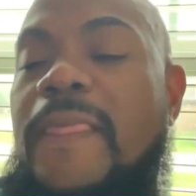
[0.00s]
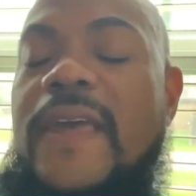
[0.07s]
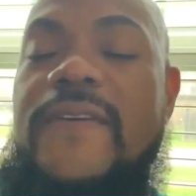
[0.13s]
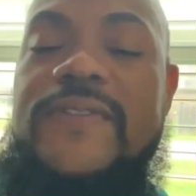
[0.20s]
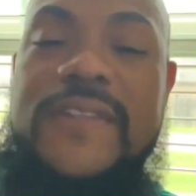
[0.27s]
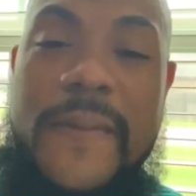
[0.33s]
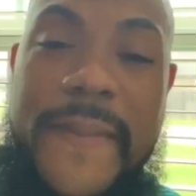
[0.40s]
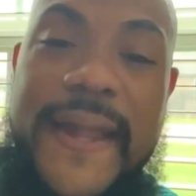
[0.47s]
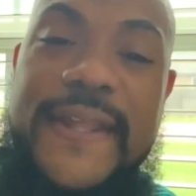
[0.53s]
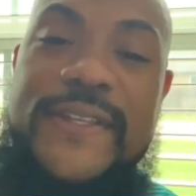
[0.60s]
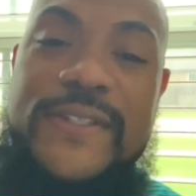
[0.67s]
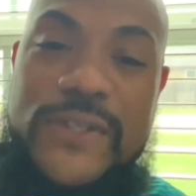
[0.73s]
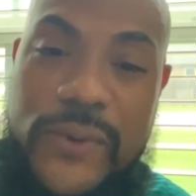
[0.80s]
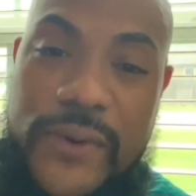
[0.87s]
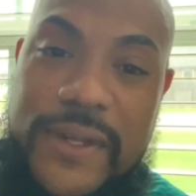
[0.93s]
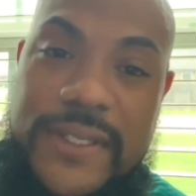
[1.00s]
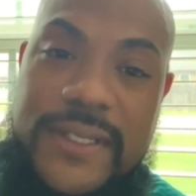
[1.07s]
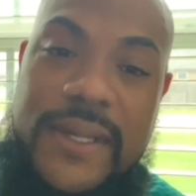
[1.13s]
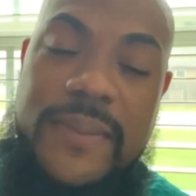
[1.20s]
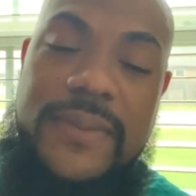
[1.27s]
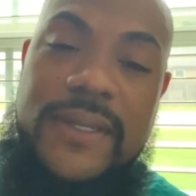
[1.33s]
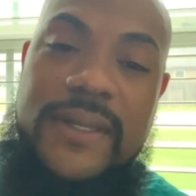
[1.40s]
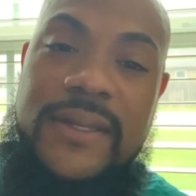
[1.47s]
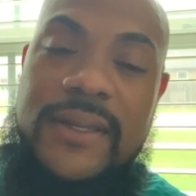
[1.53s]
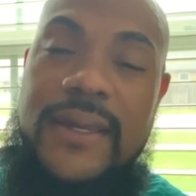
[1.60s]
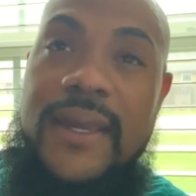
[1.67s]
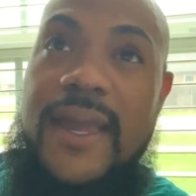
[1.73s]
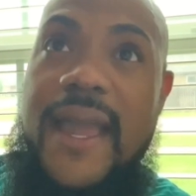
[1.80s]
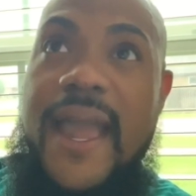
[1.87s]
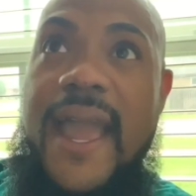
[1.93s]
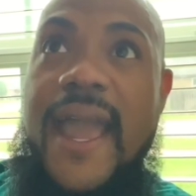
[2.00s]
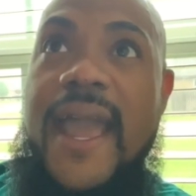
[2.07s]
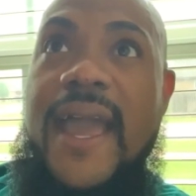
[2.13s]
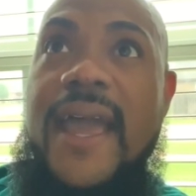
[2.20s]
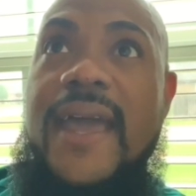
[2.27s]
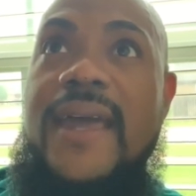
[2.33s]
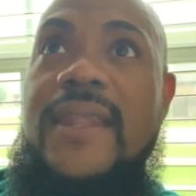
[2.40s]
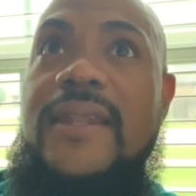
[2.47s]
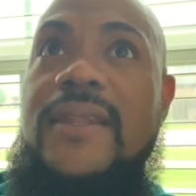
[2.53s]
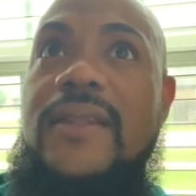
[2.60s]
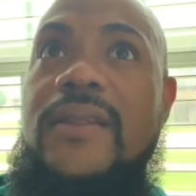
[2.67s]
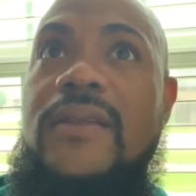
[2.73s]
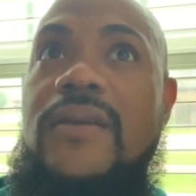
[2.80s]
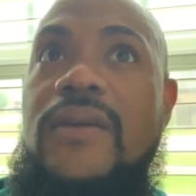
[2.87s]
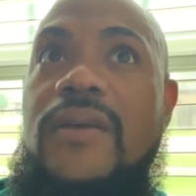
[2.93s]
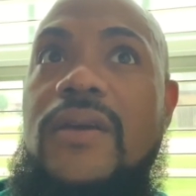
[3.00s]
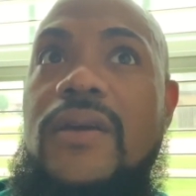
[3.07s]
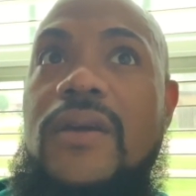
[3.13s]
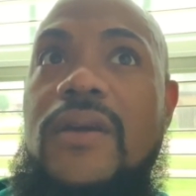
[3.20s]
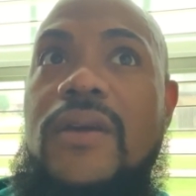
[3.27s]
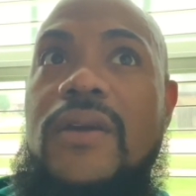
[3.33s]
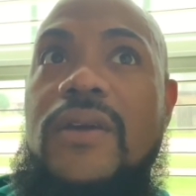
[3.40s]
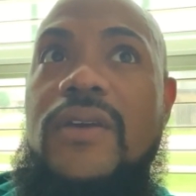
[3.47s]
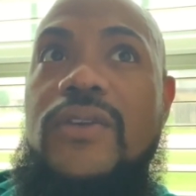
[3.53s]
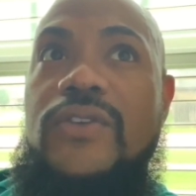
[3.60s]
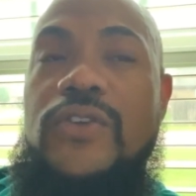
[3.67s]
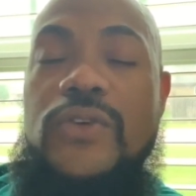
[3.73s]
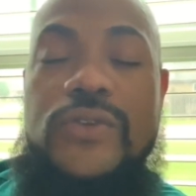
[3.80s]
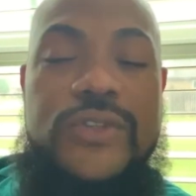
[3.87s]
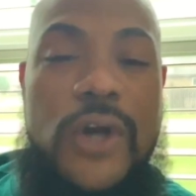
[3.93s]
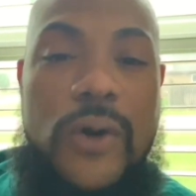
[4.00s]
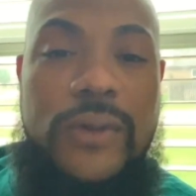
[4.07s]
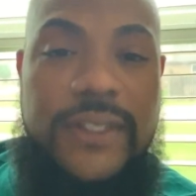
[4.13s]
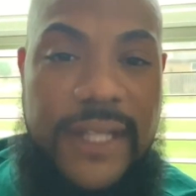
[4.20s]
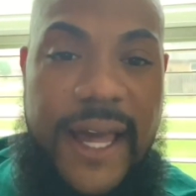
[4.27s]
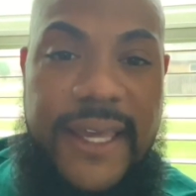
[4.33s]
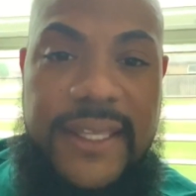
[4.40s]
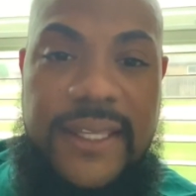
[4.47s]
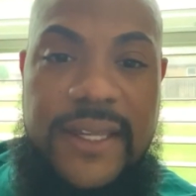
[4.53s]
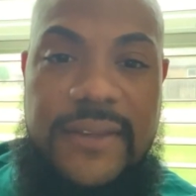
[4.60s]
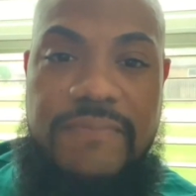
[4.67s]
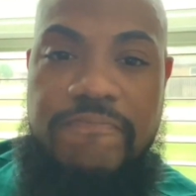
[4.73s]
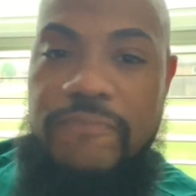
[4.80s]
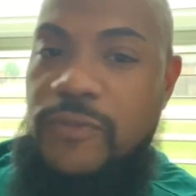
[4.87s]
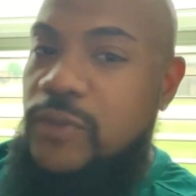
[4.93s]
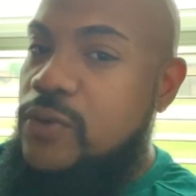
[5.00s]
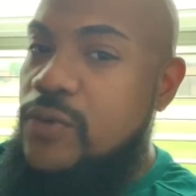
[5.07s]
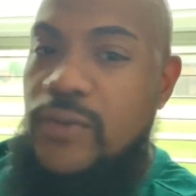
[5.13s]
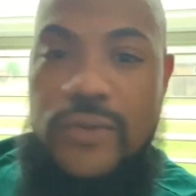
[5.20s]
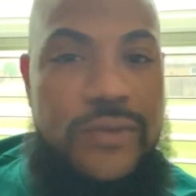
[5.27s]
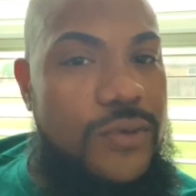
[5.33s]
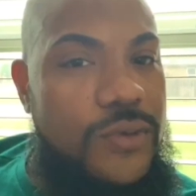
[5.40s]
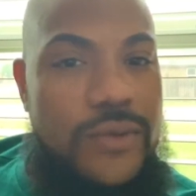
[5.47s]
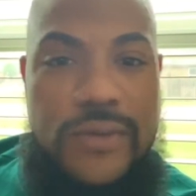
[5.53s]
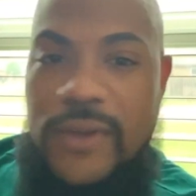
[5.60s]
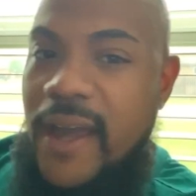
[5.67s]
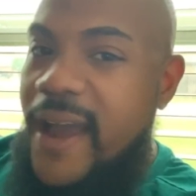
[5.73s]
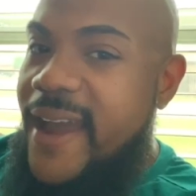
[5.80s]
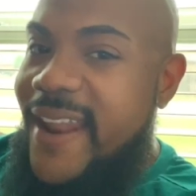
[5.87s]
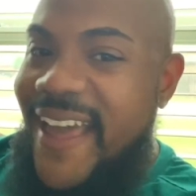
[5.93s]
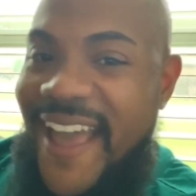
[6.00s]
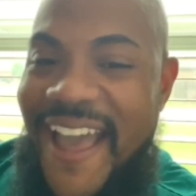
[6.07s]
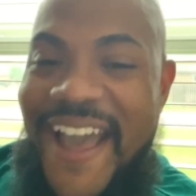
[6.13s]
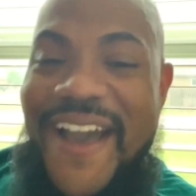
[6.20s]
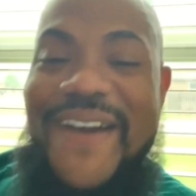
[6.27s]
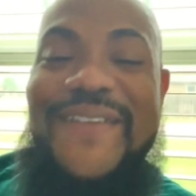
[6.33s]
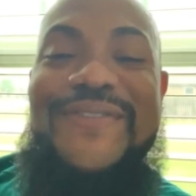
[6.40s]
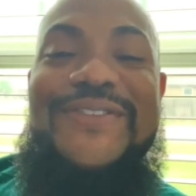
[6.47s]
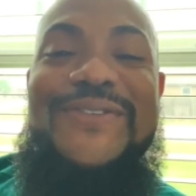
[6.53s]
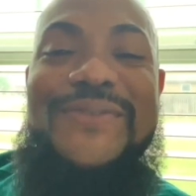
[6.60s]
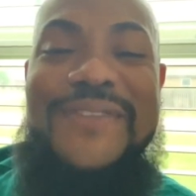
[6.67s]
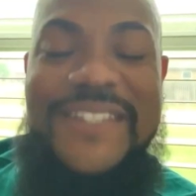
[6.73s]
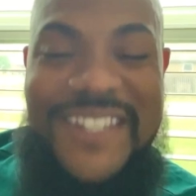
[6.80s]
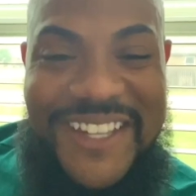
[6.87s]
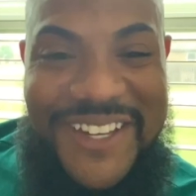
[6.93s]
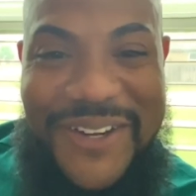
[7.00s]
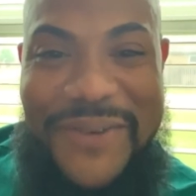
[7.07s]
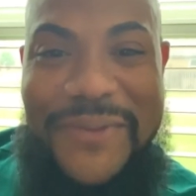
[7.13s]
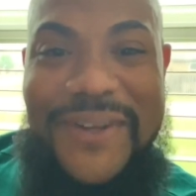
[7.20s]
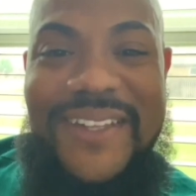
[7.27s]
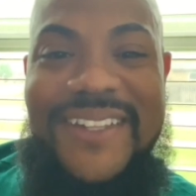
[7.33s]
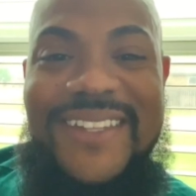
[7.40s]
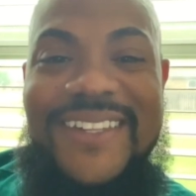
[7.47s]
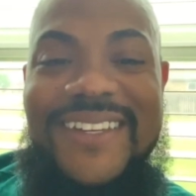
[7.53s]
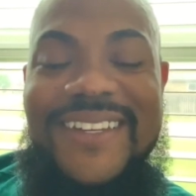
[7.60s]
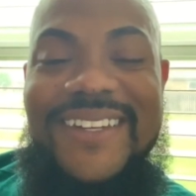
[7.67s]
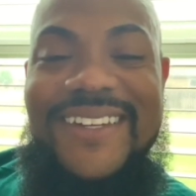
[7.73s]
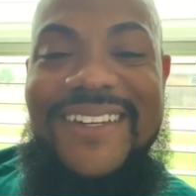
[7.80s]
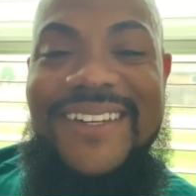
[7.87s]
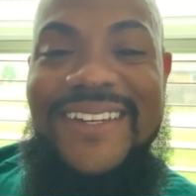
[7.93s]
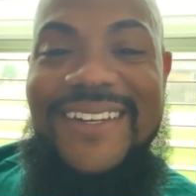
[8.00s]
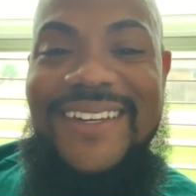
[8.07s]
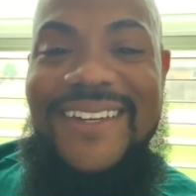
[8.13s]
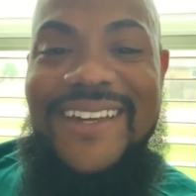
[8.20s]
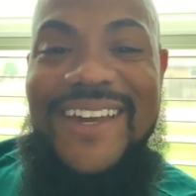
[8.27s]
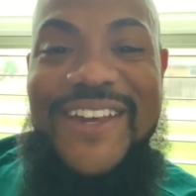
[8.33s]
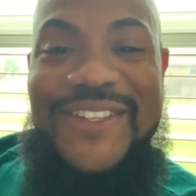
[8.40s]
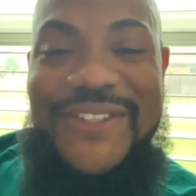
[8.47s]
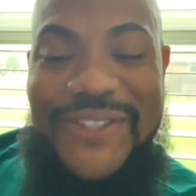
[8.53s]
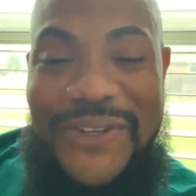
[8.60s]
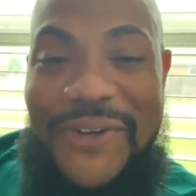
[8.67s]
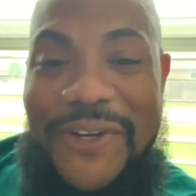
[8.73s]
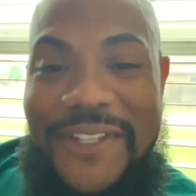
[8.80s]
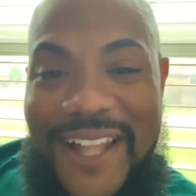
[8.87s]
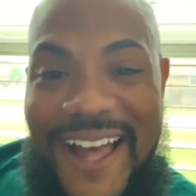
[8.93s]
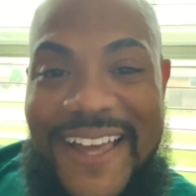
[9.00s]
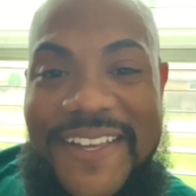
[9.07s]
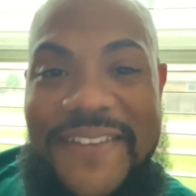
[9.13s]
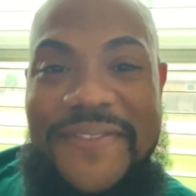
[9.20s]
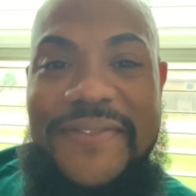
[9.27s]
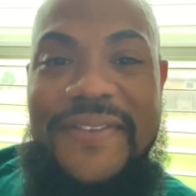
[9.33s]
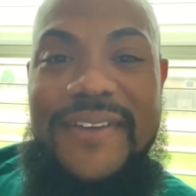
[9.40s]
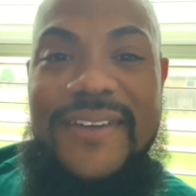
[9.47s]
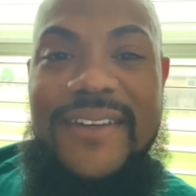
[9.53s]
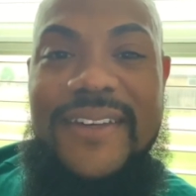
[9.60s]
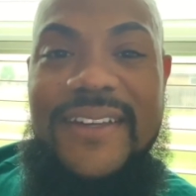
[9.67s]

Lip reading: If somebody's doing something and you don't like it, you do not have to deal with it. It's your life.